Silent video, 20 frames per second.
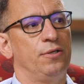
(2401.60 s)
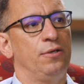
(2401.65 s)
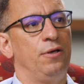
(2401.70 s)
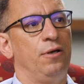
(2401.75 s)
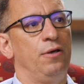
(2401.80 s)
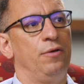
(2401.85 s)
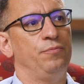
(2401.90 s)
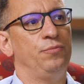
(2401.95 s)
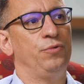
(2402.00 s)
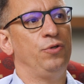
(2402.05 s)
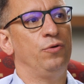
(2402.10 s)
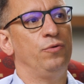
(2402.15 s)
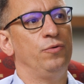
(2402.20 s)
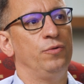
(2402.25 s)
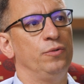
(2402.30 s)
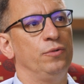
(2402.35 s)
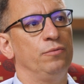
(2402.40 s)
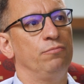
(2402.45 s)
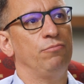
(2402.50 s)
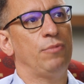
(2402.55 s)

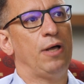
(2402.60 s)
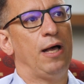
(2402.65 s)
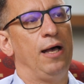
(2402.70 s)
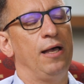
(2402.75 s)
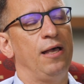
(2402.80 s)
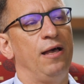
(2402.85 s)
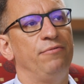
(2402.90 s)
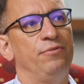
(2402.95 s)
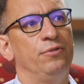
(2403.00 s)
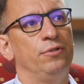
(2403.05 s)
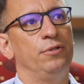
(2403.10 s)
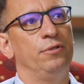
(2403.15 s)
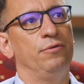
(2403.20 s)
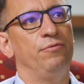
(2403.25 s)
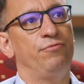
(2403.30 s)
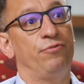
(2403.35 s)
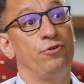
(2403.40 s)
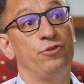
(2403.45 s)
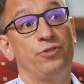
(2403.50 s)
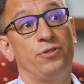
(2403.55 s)
I have
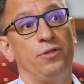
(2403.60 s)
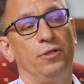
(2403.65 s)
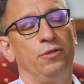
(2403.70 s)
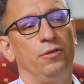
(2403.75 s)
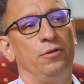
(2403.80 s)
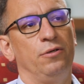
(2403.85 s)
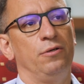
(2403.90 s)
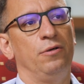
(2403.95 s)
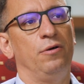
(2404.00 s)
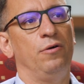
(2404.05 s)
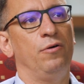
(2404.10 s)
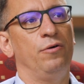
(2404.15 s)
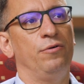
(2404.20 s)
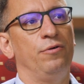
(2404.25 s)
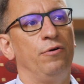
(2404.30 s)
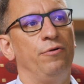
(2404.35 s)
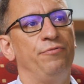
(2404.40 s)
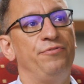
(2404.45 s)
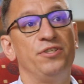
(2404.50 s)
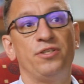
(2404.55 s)
first an
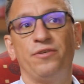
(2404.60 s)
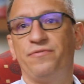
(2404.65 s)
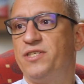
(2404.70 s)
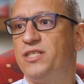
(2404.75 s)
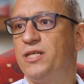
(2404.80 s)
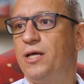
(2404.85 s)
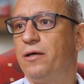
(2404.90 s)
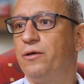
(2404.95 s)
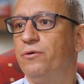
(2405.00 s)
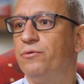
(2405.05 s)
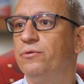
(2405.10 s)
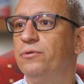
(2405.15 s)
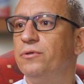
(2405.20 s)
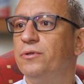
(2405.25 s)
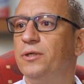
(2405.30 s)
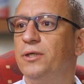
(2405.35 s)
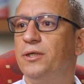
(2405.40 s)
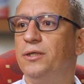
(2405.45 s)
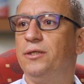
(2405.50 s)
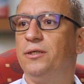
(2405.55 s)
office of CIO,
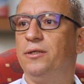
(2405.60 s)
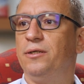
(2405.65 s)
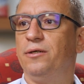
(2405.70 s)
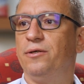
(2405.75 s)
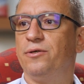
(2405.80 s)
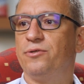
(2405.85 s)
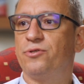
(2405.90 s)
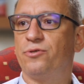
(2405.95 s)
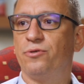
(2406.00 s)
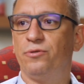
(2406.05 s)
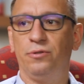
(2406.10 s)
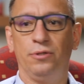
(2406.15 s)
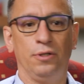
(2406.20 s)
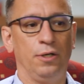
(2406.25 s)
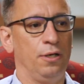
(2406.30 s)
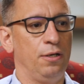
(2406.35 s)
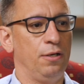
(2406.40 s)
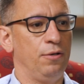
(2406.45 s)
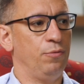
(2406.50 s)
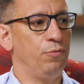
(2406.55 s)

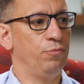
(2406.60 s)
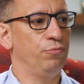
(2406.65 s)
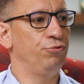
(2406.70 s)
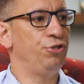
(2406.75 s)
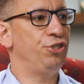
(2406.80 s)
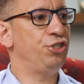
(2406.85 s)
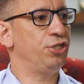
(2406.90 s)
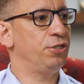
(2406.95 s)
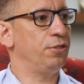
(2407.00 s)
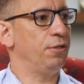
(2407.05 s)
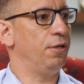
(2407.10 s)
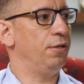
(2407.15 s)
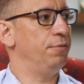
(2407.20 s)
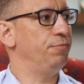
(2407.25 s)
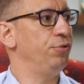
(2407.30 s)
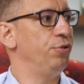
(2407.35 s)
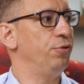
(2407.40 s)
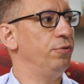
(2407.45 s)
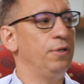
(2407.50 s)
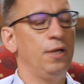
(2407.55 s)
which
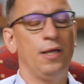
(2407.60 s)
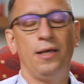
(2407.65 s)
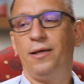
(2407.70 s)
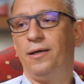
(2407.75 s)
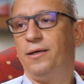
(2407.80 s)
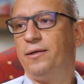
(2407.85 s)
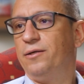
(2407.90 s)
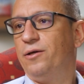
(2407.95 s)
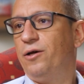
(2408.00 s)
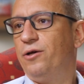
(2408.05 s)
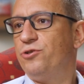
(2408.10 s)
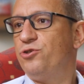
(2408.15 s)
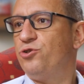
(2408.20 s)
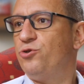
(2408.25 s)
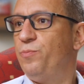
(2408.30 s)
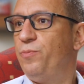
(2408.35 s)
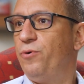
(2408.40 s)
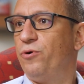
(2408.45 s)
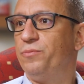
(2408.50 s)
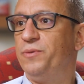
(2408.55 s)

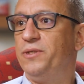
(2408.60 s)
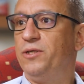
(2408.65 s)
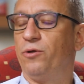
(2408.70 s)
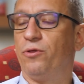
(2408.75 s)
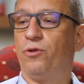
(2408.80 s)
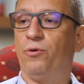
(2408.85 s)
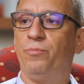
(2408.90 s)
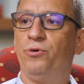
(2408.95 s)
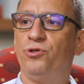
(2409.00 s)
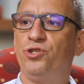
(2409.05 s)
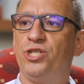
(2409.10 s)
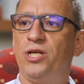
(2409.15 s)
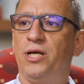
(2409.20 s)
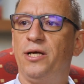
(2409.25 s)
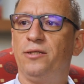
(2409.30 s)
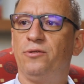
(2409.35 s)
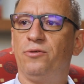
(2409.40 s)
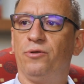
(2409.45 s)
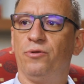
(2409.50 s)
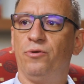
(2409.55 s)
support me on the
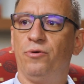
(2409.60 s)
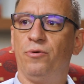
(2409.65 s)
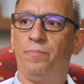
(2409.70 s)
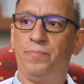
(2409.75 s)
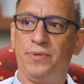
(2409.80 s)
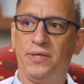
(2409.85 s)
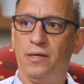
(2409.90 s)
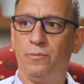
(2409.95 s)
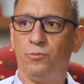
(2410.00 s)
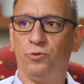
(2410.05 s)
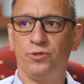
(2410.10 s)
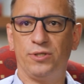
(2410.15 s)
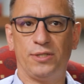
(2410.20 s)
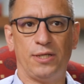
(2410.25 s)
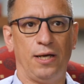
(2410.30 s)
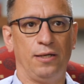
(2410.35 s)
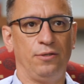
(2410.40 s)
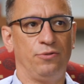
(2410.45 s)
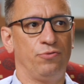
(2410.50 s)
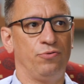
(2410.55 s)
budget on the PMO
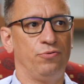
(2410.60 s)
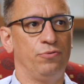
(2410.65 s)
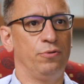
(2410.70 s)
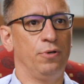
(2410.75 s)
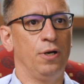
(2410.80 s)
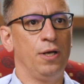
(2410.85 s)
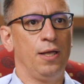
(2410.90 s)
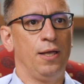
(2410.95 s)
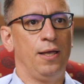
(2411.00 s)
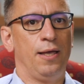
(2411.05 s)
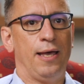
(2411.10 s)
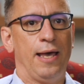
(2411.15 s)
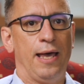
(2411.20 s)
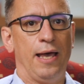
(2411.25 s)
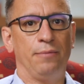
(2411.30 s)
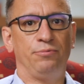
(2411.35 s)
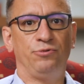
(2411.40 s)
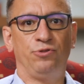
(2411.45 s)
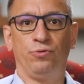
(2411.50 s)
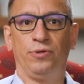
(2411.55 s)
side to
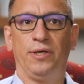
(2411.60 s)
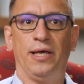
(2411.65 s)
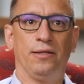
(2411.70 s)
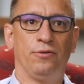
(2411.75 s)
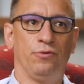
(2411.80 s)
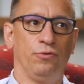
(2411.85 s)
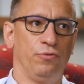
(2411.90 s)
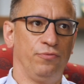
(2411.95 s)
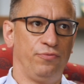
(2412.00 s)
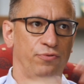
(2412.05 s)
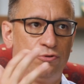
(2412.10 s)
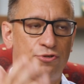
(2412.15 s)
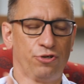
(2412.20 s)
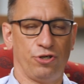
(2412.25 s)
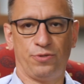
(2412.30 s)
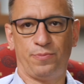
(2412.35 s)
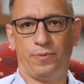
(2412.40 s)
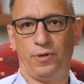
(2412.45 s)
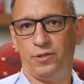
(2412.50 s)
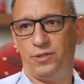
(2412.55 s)
help to get the full
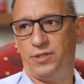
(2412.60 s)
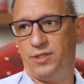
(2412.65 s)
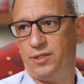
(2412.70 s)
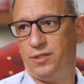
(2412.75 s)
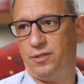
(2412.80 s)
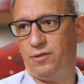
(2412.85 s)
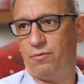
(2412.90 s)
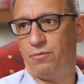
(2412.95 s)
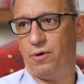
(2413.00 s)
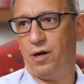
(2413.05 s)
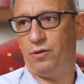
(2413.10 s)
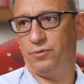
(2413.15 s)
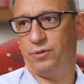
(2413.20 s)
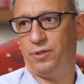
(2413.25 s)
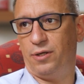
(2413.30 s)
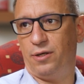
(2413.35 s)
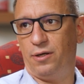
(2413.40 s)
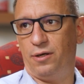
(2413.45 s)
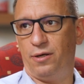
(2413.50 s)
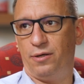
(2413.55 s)
transparency around
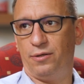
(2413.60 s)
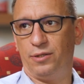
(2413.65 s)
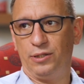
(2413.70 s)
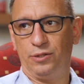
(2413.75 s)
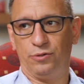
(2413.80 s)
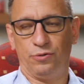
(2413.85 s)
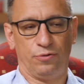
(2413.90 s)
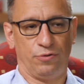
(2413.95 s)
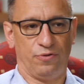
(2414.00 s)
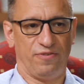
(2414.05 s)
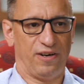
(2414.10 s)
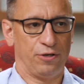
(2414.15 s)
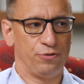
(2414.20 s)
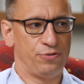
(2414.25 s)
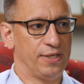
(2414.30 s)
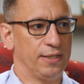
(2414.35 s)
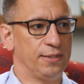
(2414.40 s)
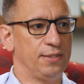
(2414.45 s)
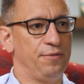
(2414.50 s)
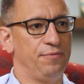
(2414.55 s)
the
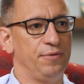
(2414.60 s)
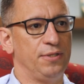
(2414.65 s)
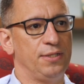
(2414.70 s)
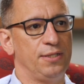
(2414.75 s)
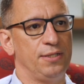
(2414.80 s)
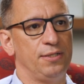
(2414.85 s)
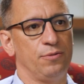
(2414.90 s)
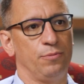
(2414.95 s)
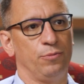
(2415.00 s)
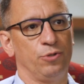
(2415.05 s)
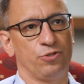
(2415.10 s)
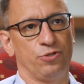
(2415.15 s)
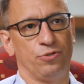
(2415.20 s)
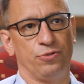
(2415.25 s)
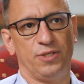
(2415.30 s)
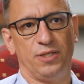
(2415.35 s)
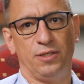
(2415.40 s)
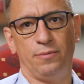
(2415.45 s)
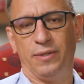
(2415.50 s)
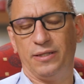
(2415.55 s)
various activities amongst the
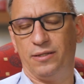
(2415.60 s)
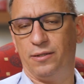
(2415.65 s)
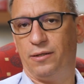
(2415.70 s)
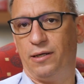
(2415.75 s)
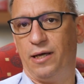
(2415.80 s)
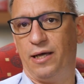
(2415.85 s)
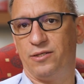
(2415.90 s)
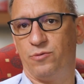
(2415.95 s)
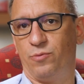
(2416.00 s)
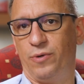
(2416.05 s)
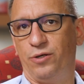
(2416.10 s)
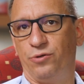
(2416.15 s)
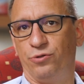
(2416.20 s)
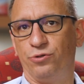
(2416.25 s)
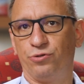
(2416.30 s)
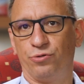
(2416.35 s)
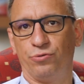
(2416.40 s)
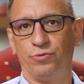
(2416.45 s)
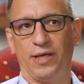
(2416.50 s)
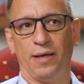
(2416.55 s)
team and as well the
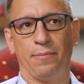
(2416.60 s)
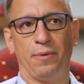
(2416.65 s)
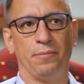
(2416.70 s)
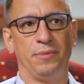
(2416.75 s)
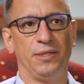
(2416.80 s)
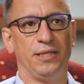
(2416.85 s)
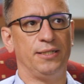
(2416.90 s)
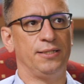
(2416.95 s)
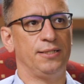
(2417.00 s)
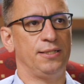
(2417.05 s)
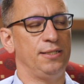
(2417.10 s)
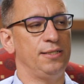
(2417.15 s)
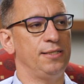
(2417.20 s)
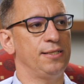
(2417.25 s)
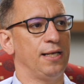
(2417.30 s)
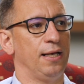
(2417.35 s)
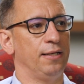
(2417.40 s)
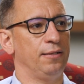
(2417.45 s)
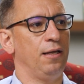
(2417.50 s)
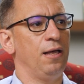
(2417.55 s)
true
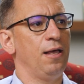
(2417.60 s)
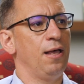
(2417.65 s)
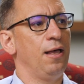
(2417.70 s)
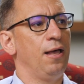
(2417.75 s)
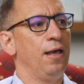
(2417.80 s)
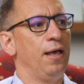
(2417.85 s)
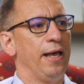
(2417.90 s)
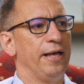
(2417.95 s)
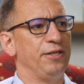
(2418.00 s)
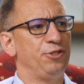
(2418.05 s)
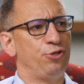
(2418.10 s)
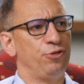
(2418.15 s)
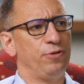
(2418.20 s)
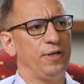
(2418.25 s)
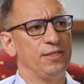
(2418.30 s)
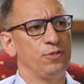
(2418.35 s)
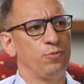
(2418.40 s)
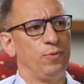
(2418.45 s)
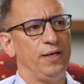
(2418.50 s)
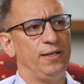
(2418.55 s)
capabilities, and ensure
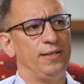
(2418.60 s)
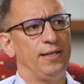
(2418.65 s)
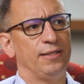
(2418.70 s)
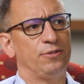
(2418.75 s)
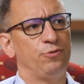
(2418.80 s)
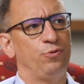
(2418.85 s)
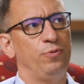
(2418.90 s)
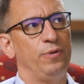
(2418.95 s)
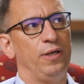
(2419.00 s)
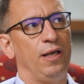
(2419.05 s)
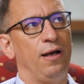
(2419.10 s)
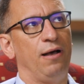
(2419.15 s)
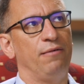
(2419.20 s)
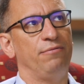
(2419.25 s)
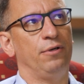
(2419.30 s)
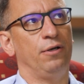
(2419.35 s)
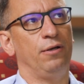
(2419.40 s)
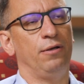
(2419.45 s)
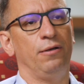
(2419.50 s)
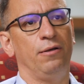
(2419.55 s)
as well that we
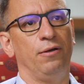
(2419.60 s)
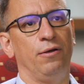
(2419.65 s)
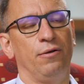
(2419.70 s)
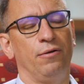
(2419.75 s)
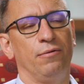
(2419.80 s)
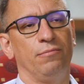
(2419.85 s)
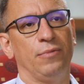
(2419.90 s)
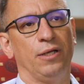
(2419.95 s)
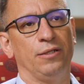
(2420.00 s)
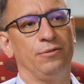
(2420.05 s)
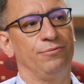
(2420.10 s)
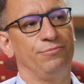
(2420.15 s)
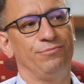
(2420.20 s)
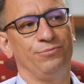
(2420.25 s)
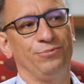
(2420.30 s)
have, and